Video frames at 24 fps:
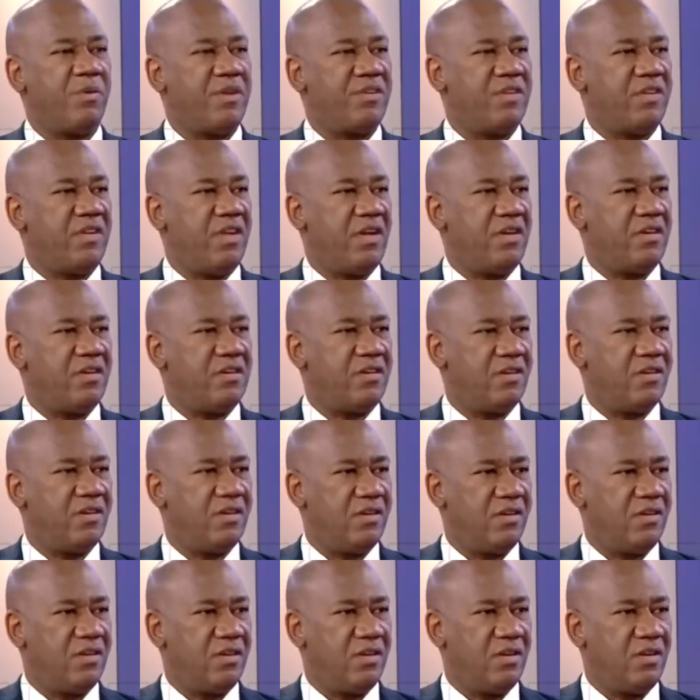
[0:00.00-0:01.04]
President,
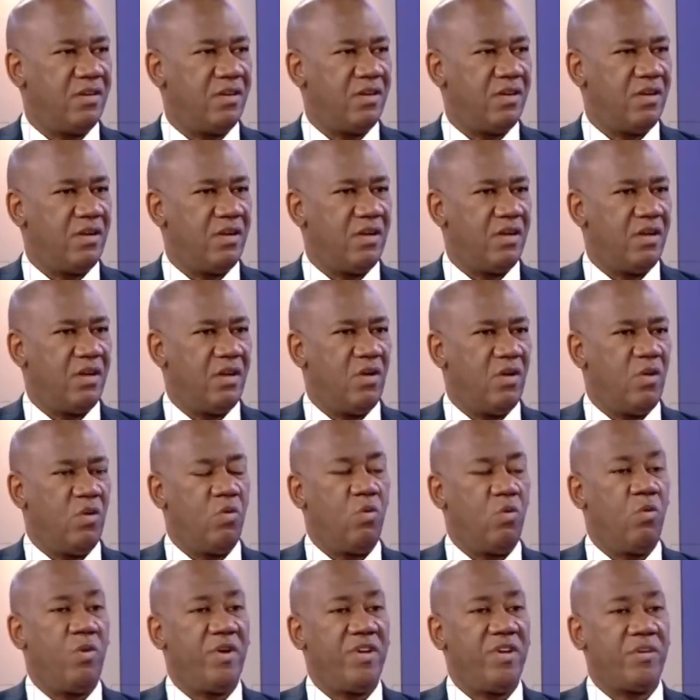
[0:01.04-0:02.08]

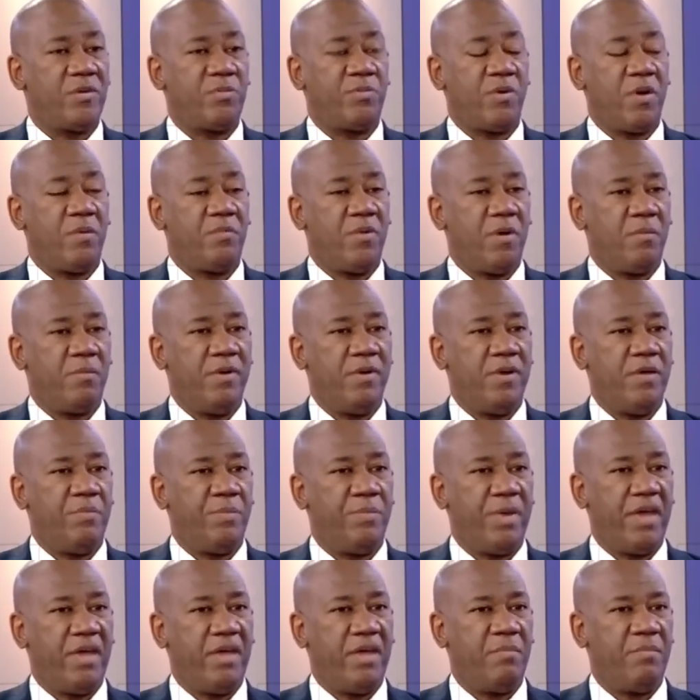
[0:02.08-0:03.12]
who is probably
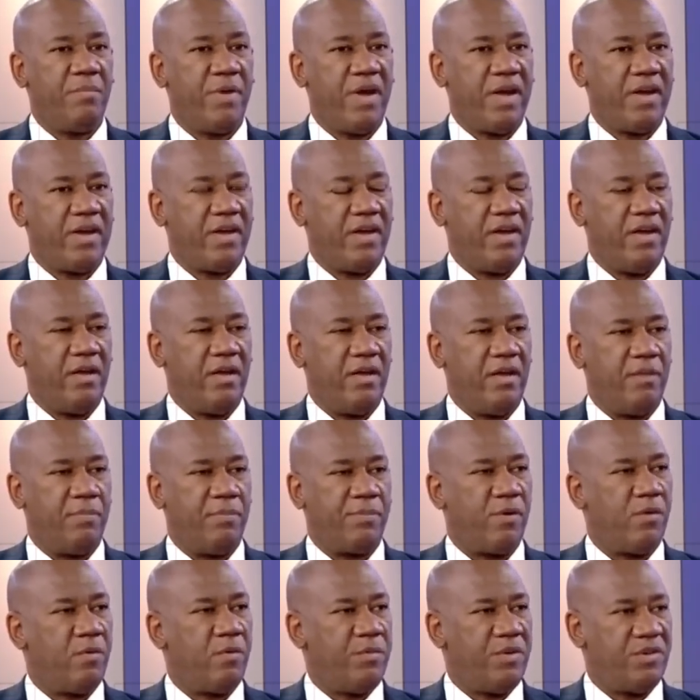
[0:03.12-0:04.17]
paying back a
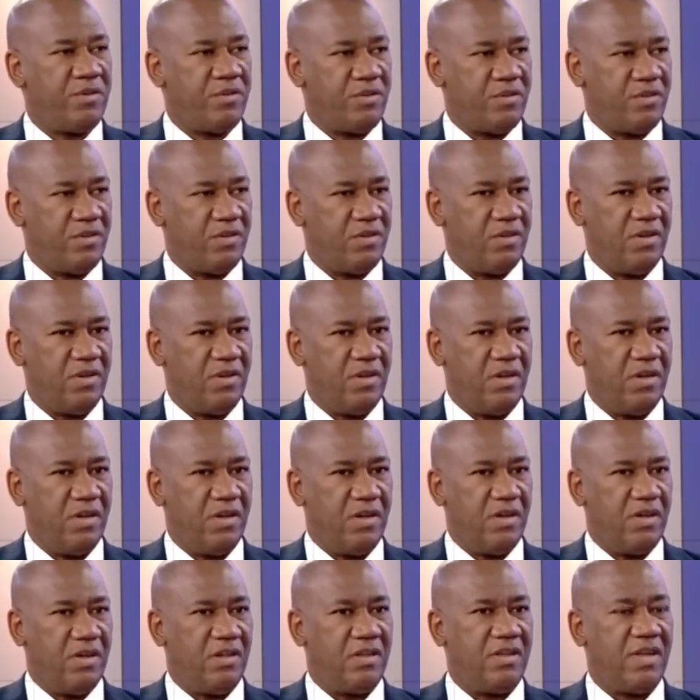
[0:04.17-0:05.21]
promise
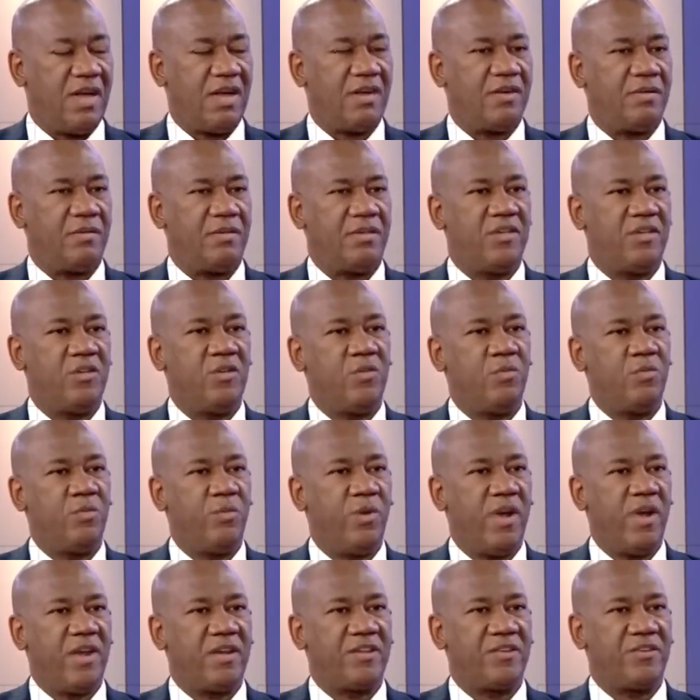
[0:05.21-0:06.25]
that
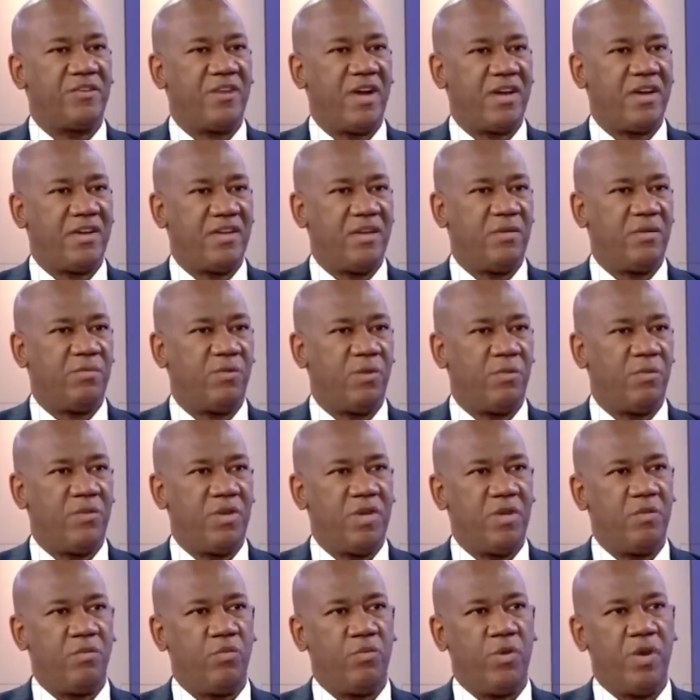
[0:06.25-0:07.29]
Tinubu extracted from
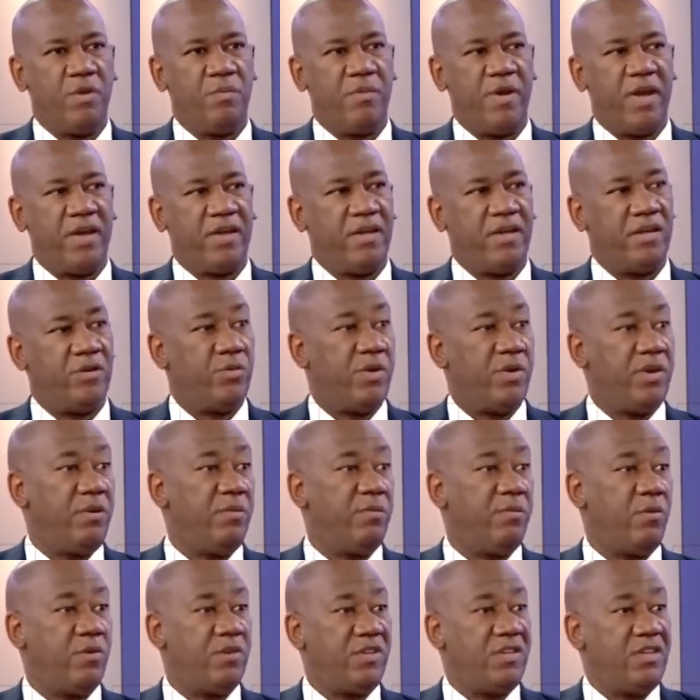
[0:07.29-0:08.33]
him way back in
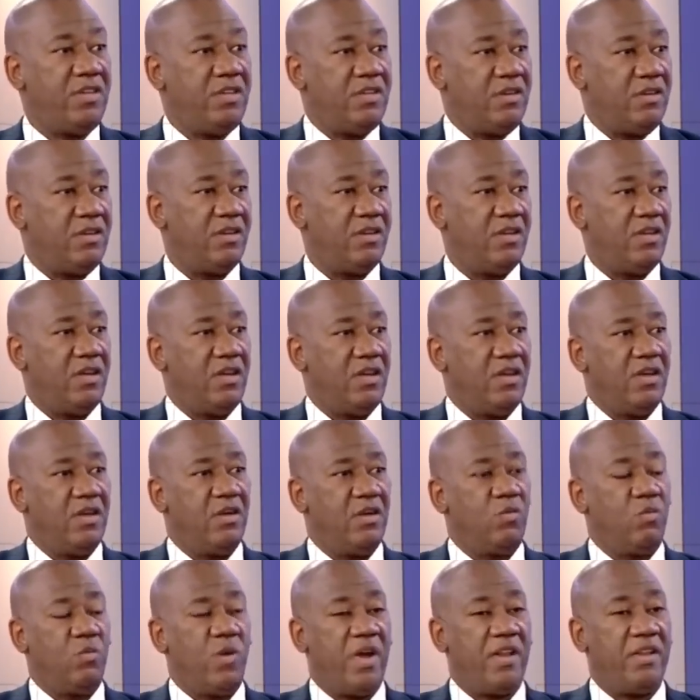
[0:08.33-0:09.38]
2014,
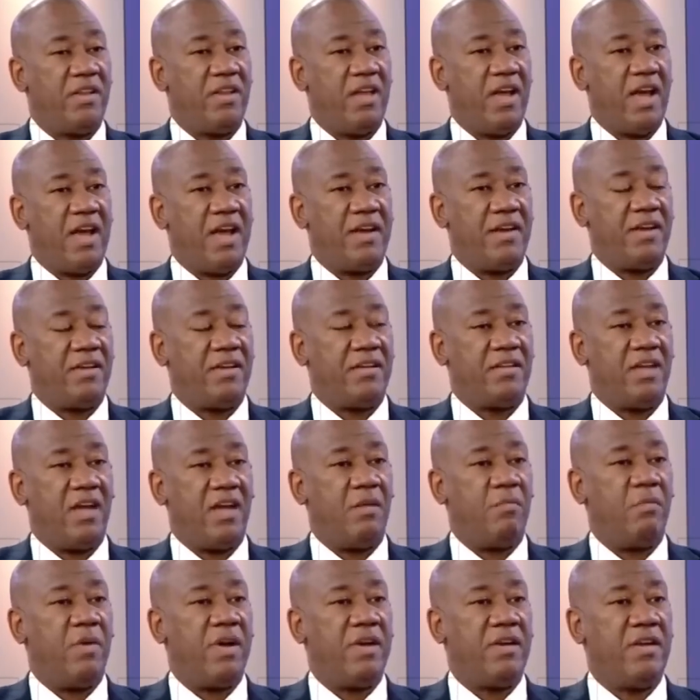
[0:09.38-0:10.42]
when they added
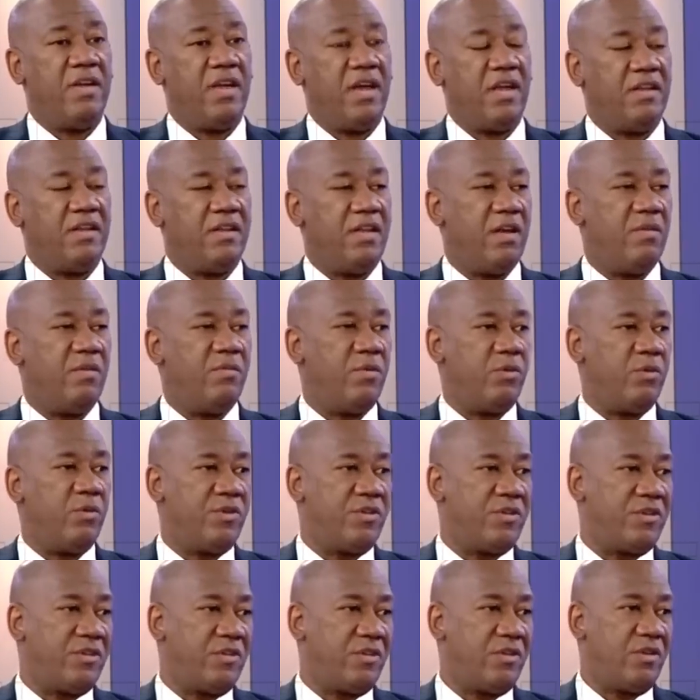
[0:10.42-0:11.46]
their money and their
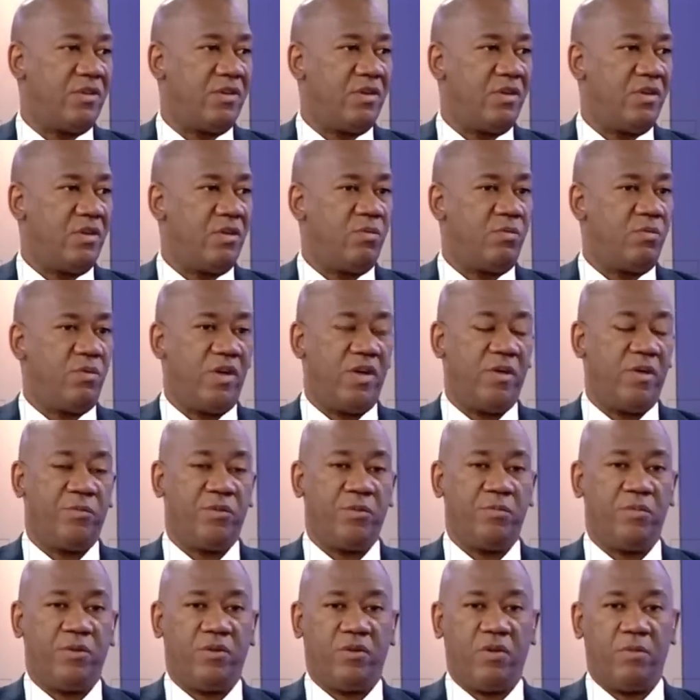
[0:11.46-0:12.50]
votes for him
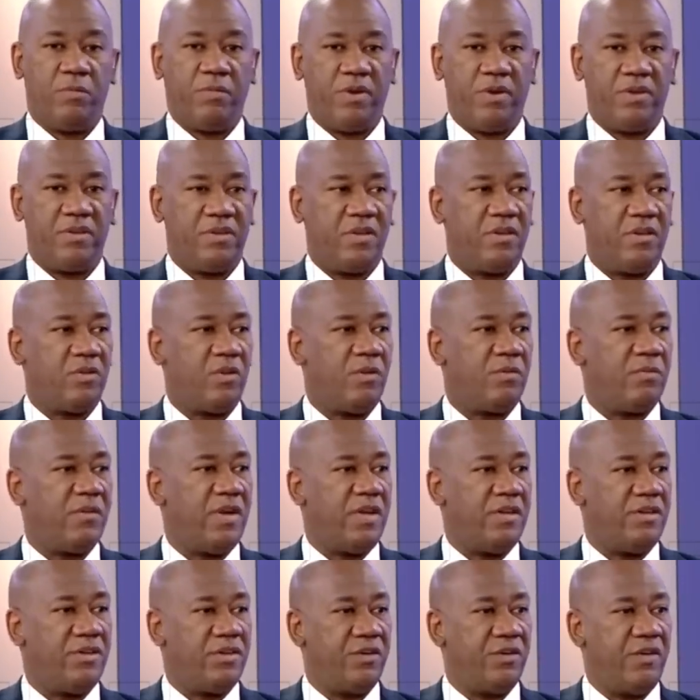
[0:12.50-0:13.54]
to become president of
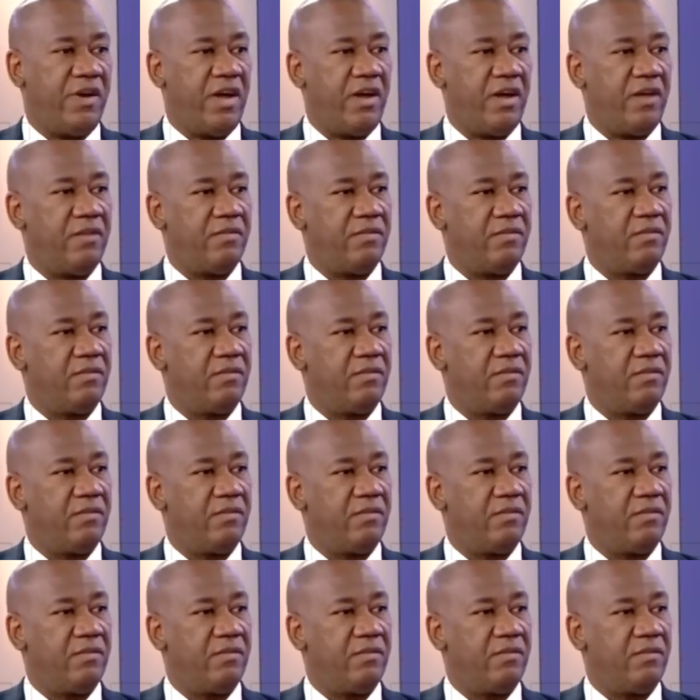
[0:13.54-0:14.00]
Nigeria,